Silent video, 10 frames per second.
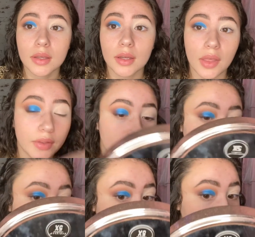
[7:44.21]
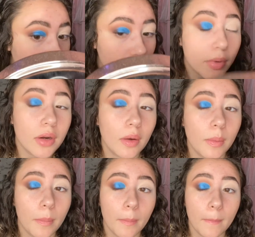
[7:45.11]
I think that looks a little bit better.
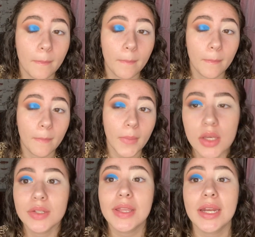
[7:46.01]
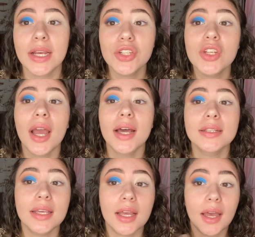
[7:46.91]
So the next she adds
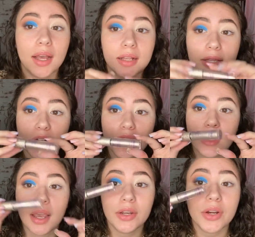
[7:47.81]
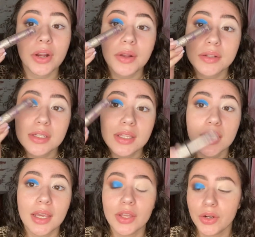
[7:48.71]
like a glitter liner to
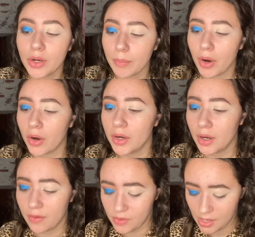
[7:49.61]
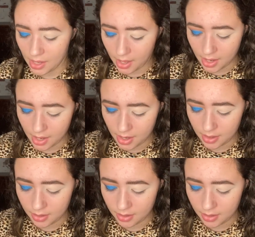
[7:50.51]
the inner part of the eye.